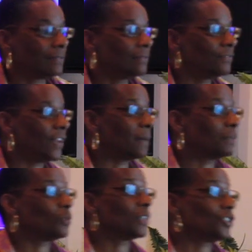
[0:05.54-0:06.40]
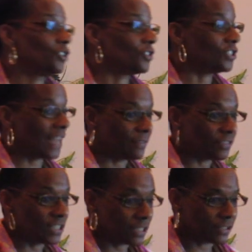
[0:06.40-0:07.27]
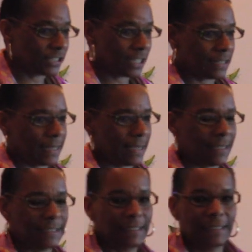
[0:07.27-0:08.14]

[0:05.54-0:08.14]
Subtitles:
family went to church every single Sunday.